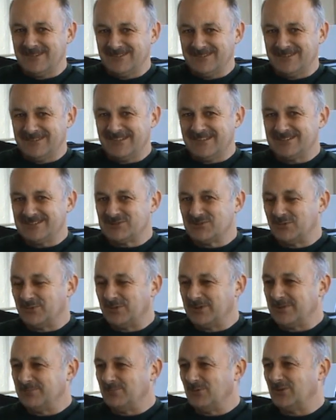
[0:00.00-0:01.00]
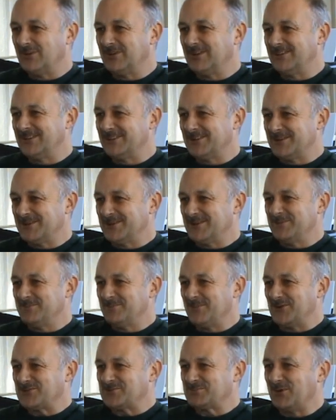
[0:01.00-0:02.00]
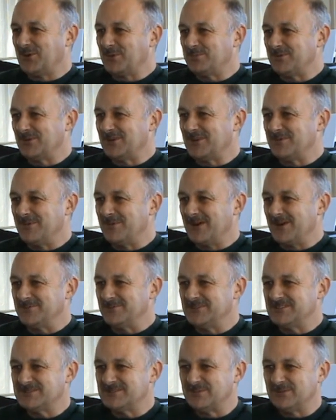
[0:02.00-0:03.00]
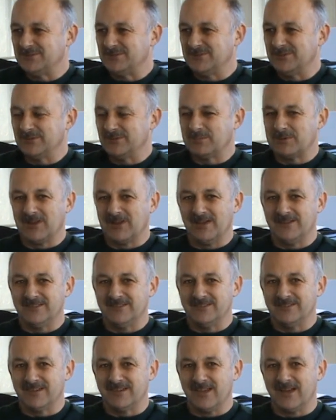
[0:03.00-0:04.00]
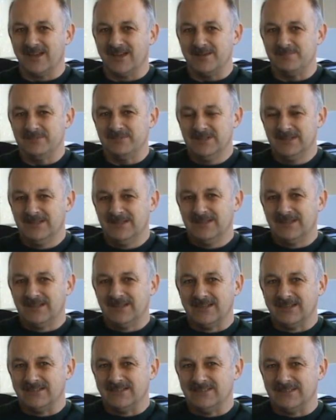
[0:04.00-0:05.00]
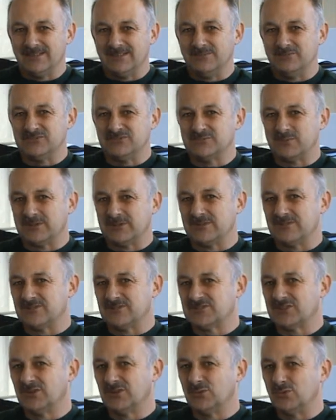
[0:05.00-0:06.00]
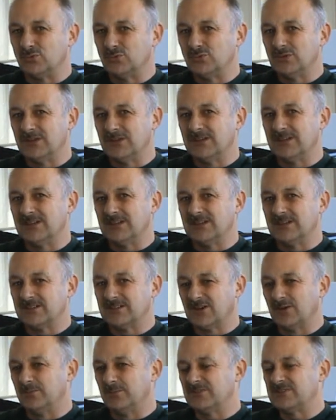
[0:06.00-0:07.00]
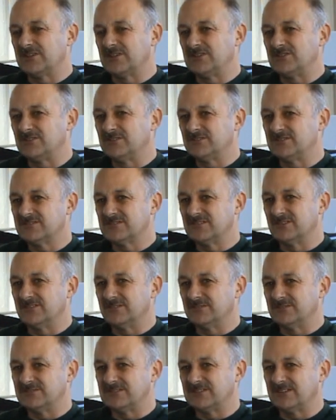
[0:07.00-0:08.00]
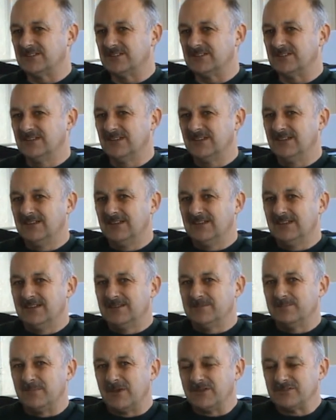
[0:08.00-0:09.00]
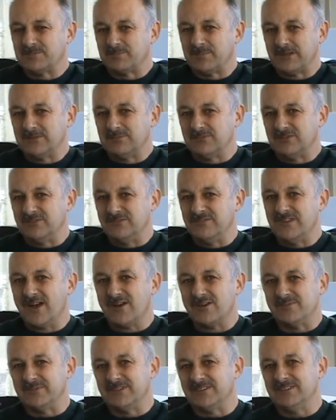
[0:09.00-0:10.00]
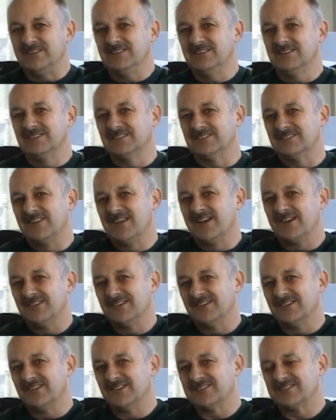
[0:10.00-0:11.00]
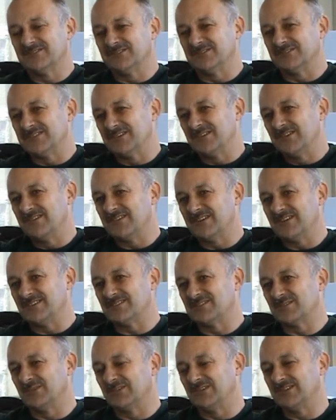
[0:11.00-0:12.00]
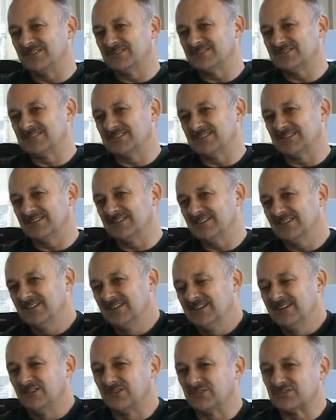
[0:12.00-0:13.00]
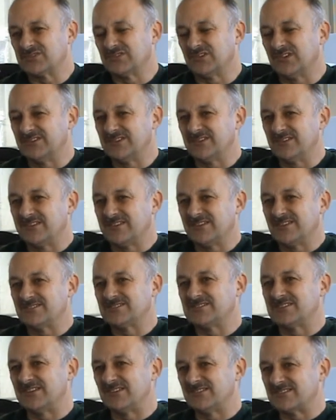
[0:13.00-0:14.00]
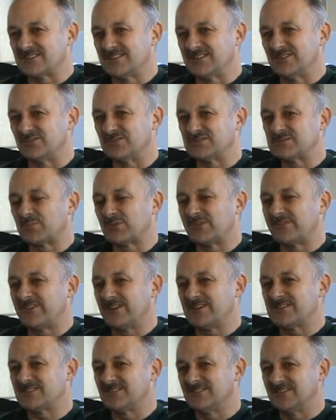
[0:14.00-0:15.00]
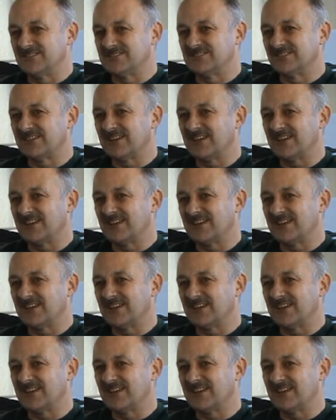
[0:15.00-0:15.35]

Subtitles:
Yeah, it's not one of my most popular moments, but we were playing in a game, and it was one of the school competitions that most people who know me know that I sort of do things quite, or try to do things seriously or as professionally as I